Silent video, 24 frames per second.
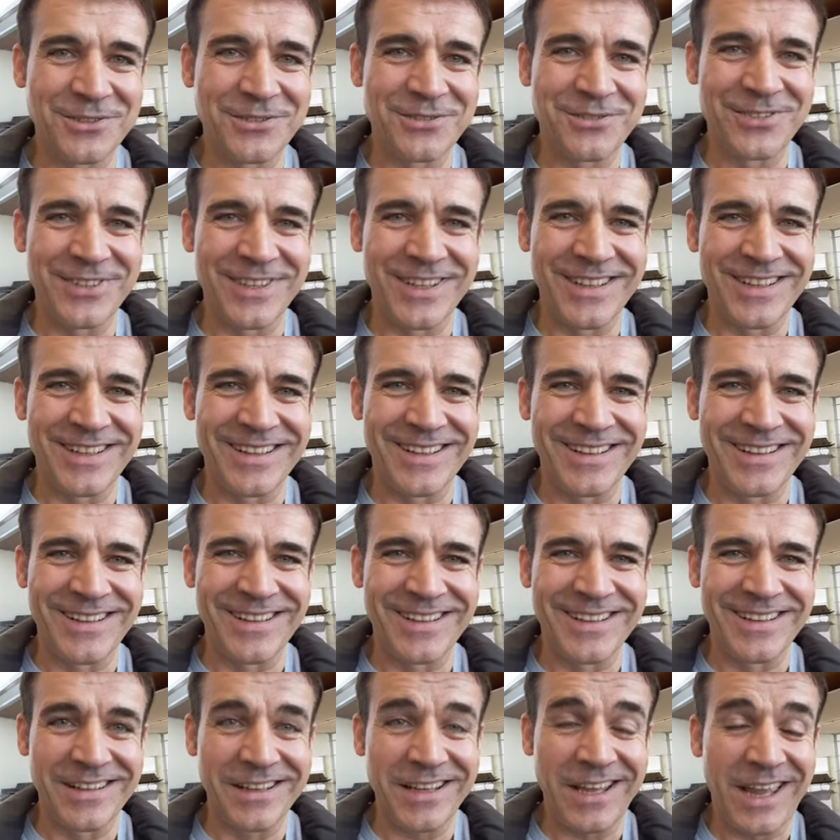to
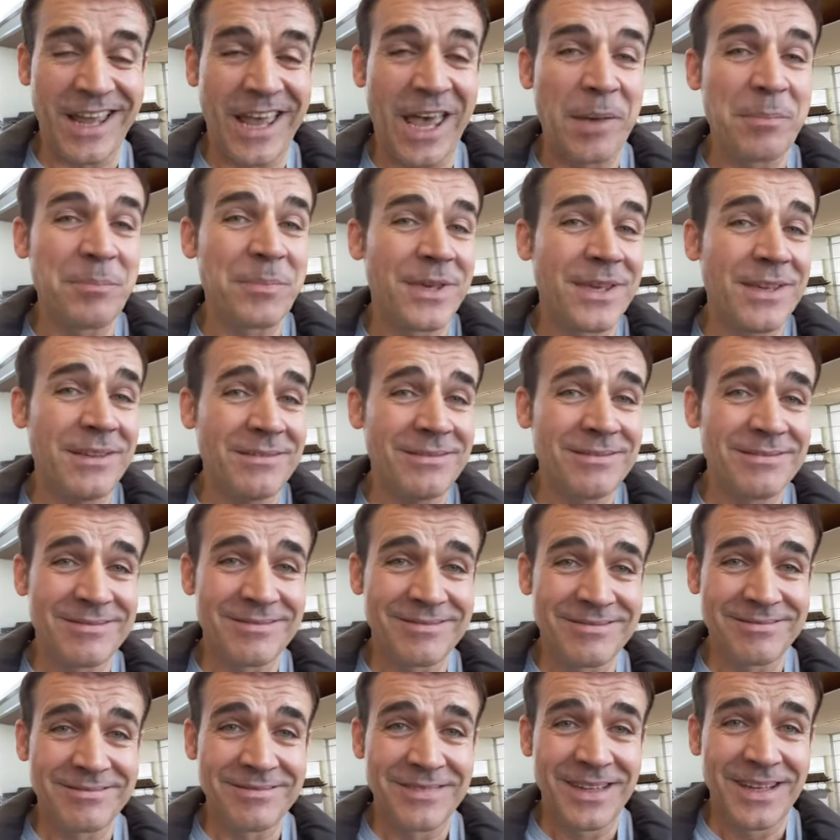feel happy.
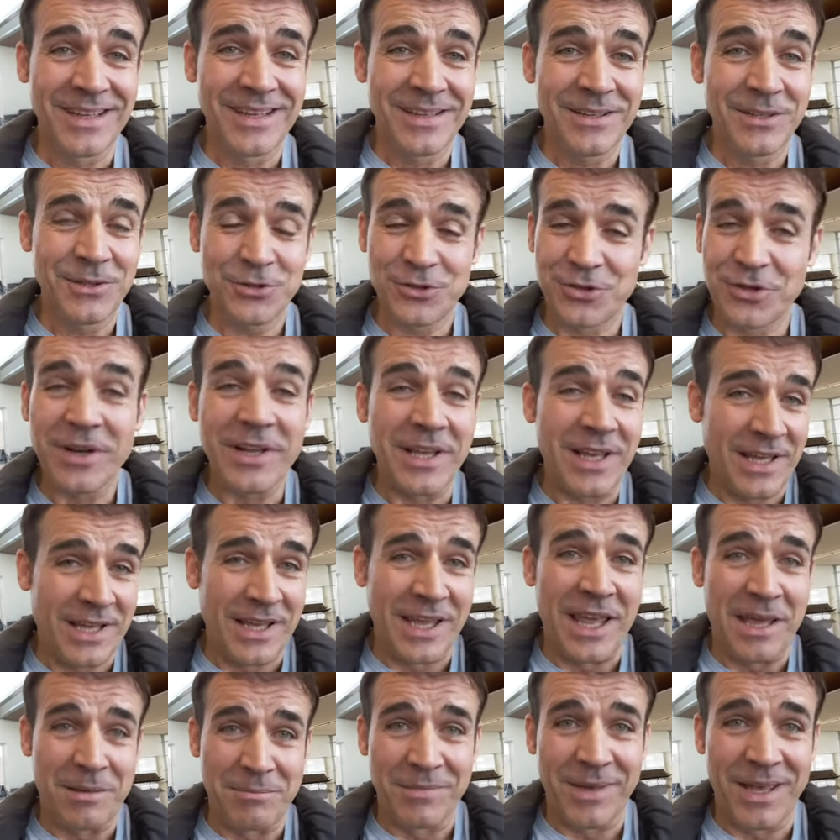Usually
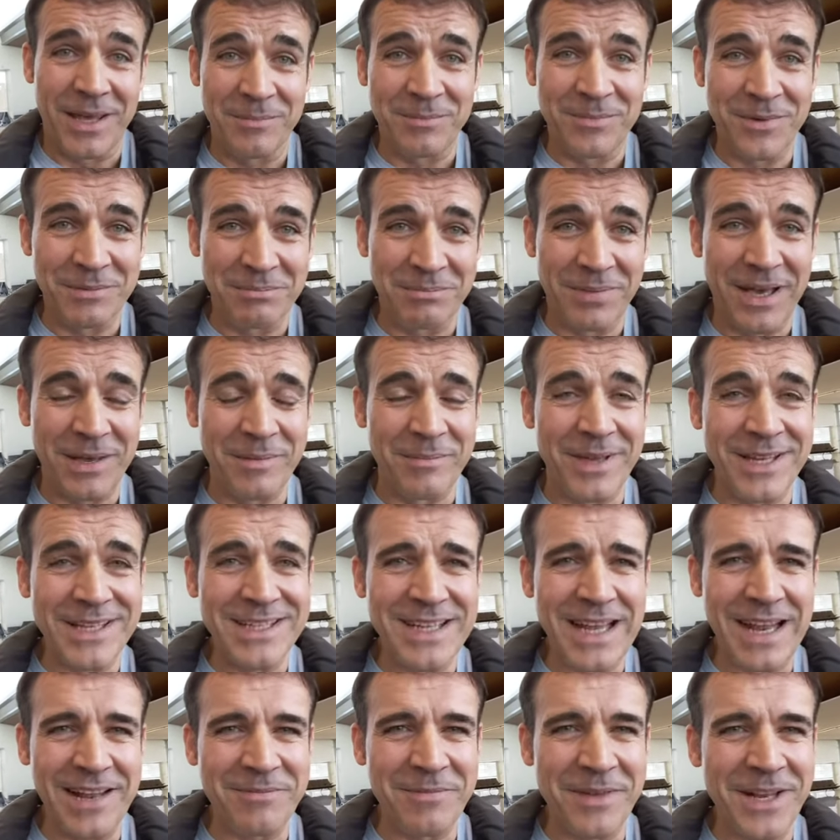I am happy by
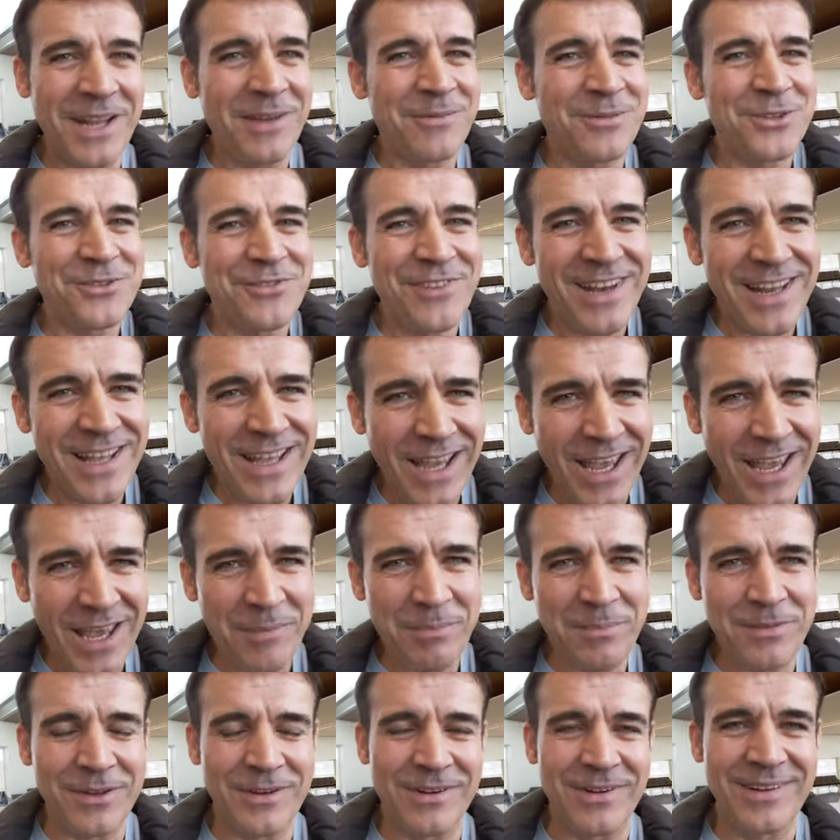myself, but I was feeling
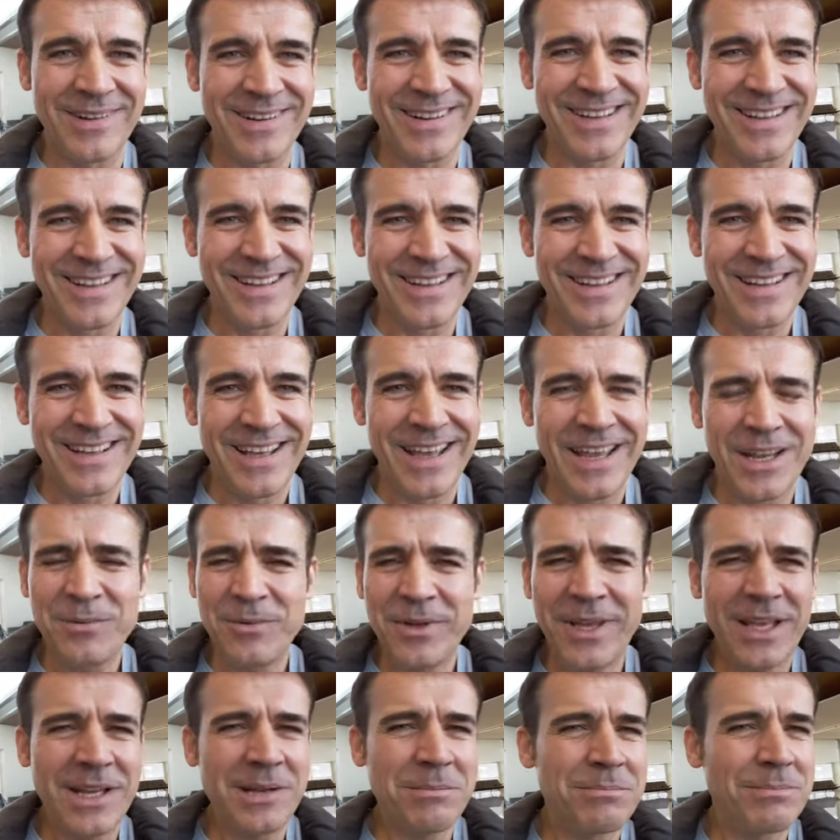happier. And
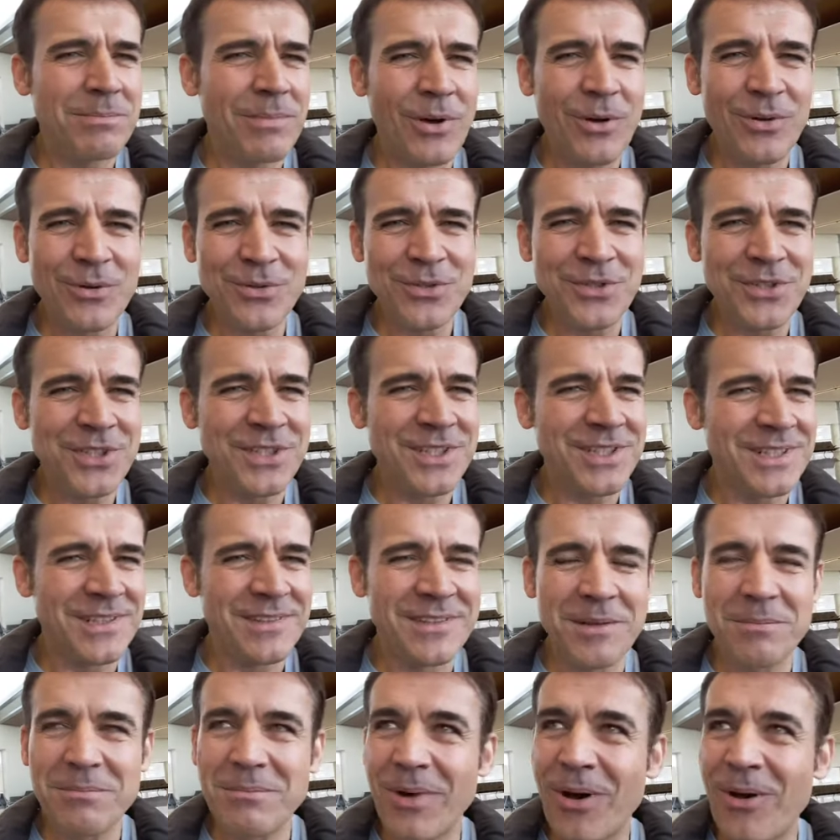we had
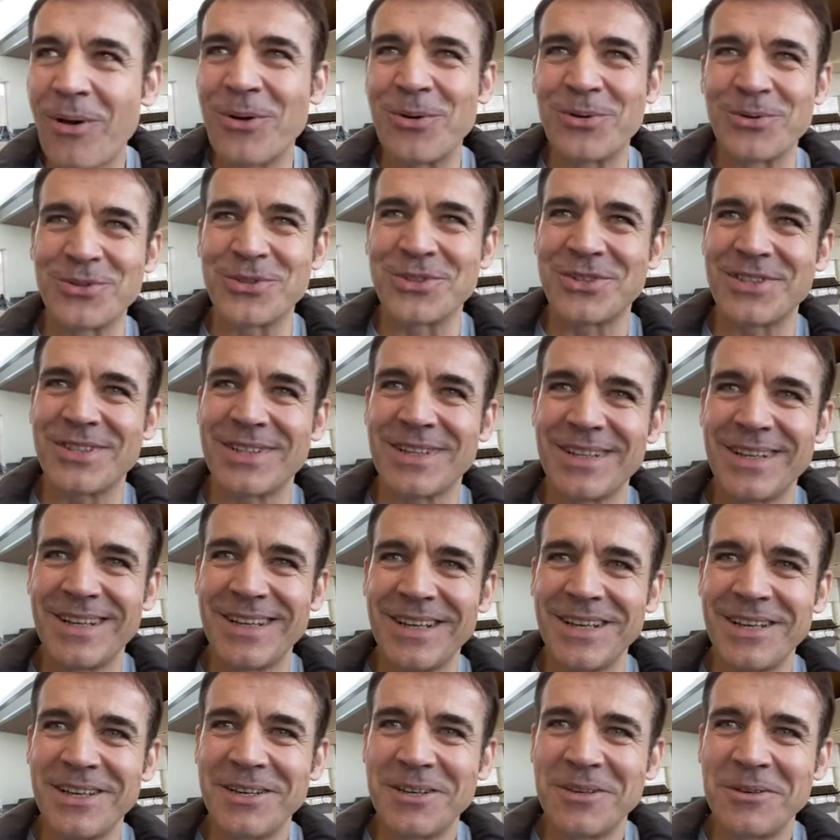the most
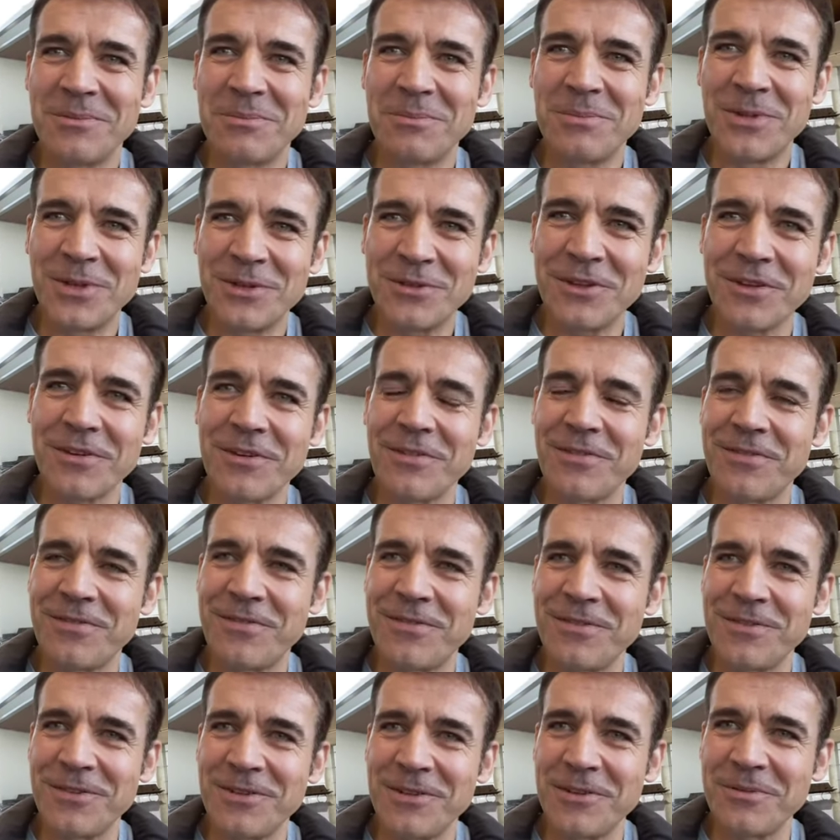
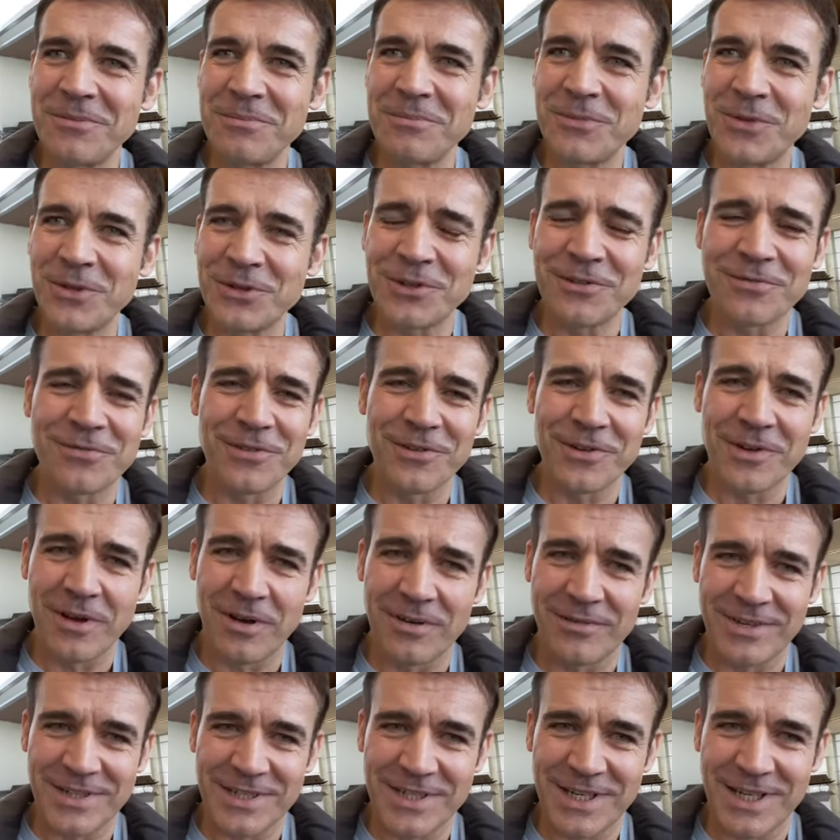beautiful, beautiful
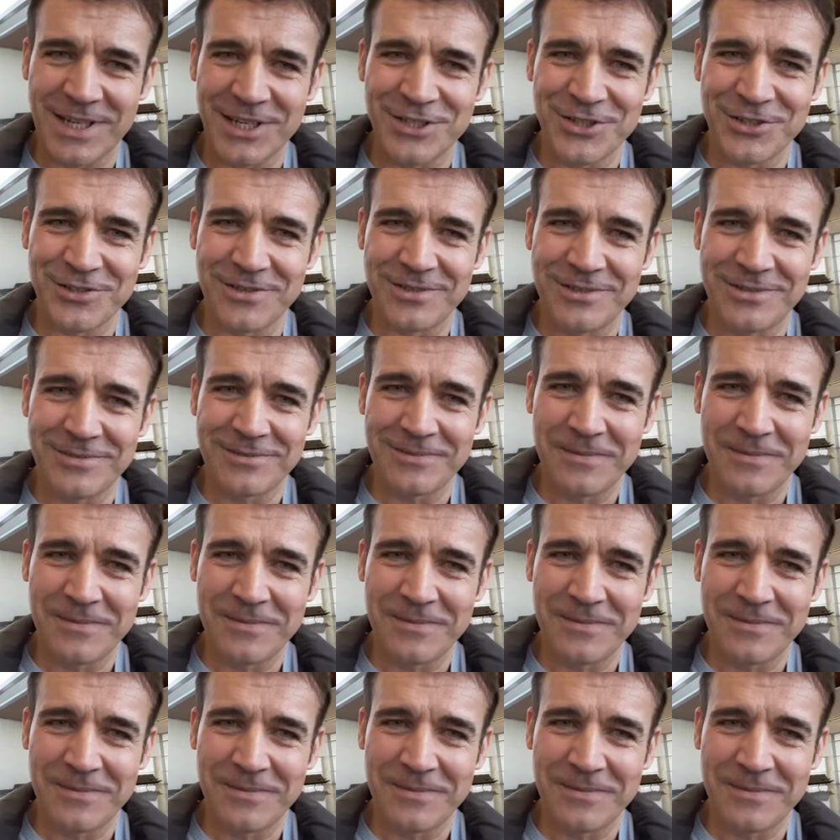conversation.